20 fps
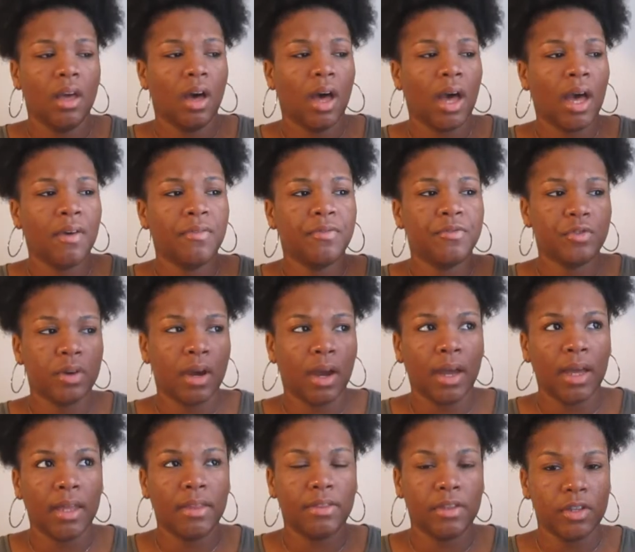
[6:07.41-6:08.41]
i've
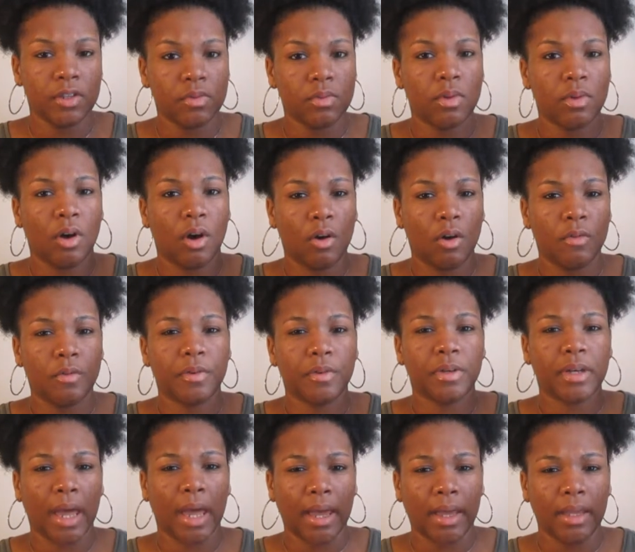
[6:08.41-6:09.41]
tried this one
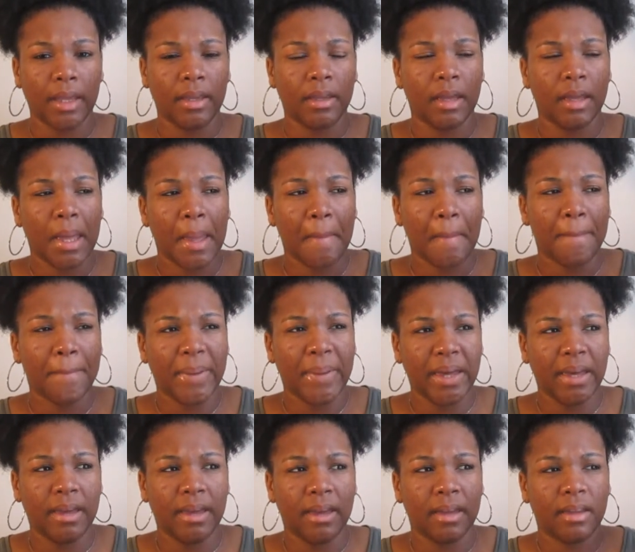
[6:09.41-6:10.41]
overnight
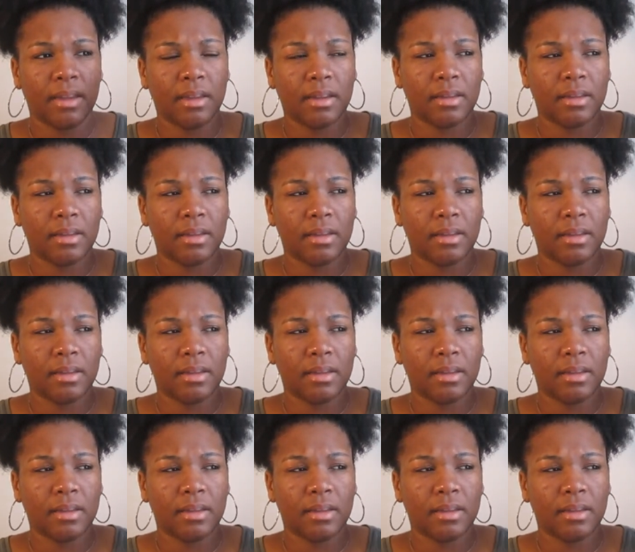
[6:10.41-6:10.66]
but